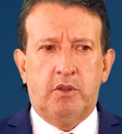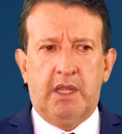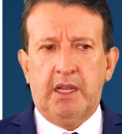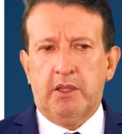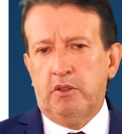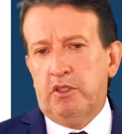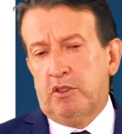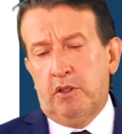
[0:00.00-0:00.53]

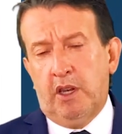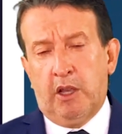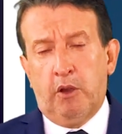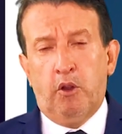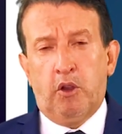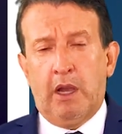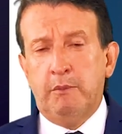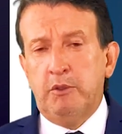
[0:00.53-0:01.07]
is
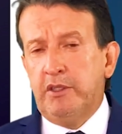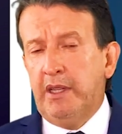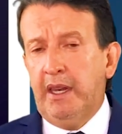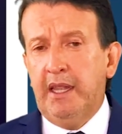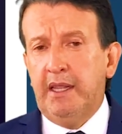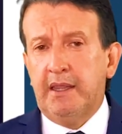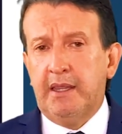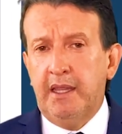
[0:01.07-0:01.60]
how the lens
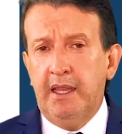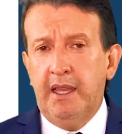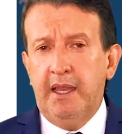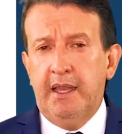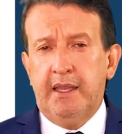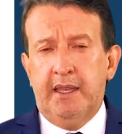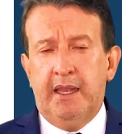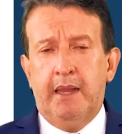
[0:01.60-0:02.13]
feels.
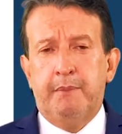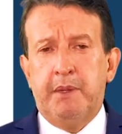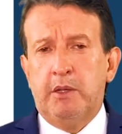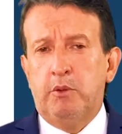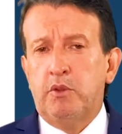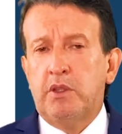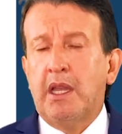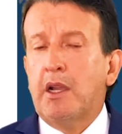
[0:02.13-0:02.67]
And
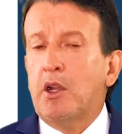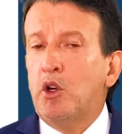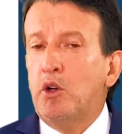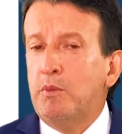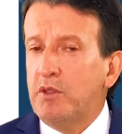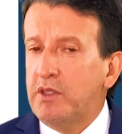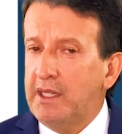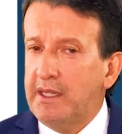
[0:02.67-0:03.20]
the patient
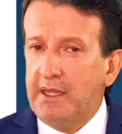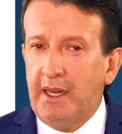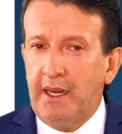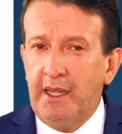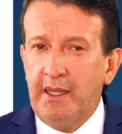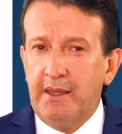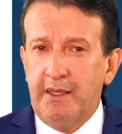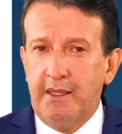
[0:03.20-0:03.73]
says,
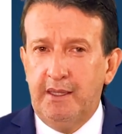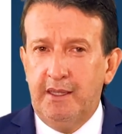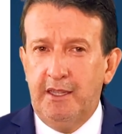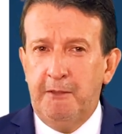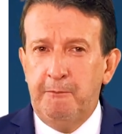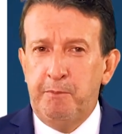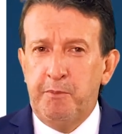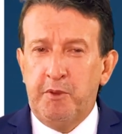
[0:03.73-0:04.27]
terrible,
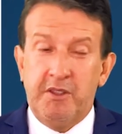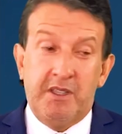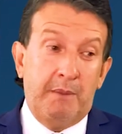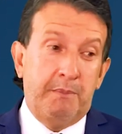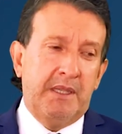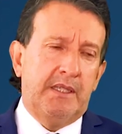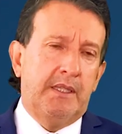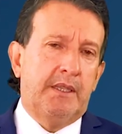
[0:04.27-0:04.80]

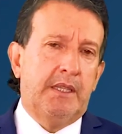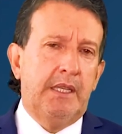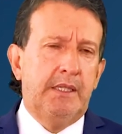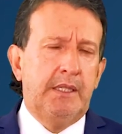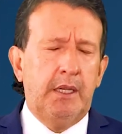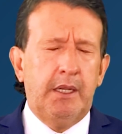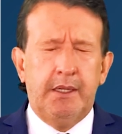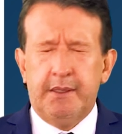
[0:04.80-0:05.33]
I
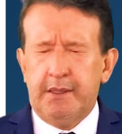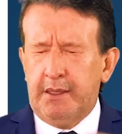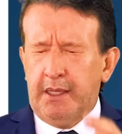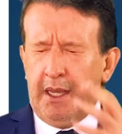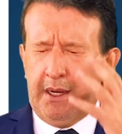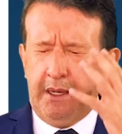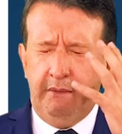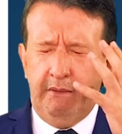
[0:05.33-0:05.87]
cannot
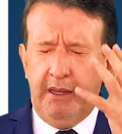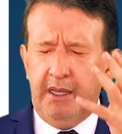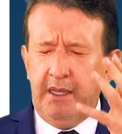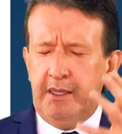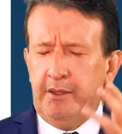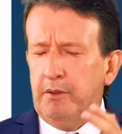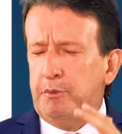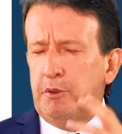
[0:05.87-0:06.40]
open my
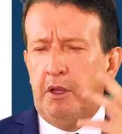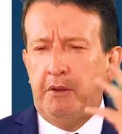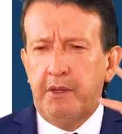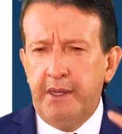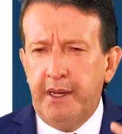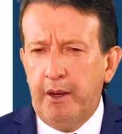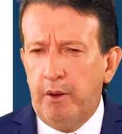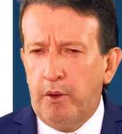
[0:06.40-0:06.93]
eyes,
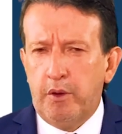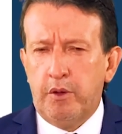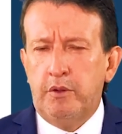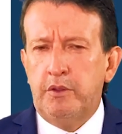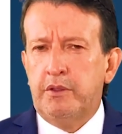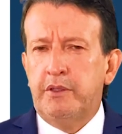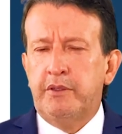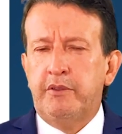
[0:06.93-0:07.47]

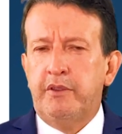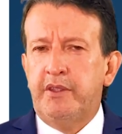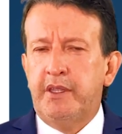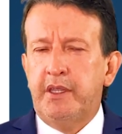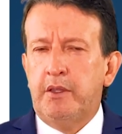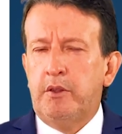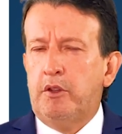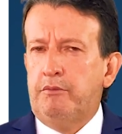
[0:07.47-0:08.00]
says
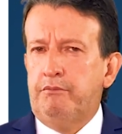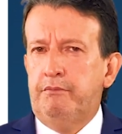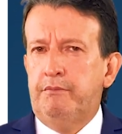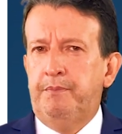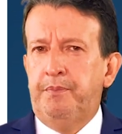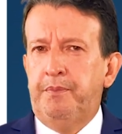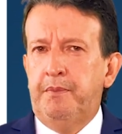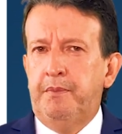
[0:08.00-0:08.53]
maybe this
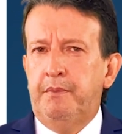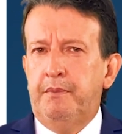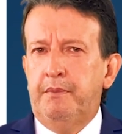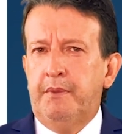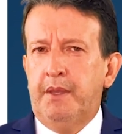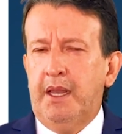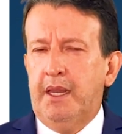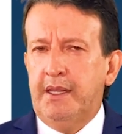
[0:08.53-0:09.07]
lens is
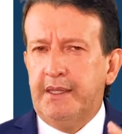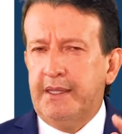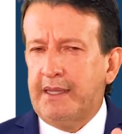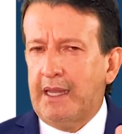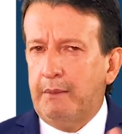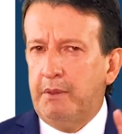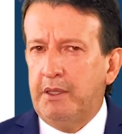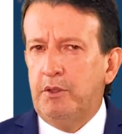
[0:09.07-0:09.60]
not the
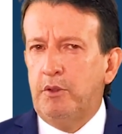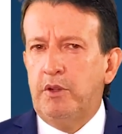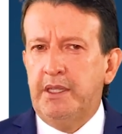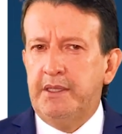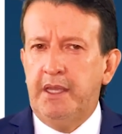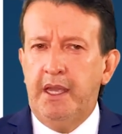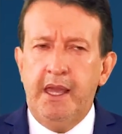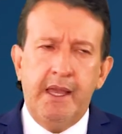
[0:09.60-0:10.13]
one that I
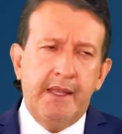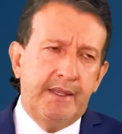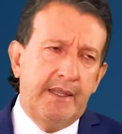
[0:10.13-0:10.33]
need.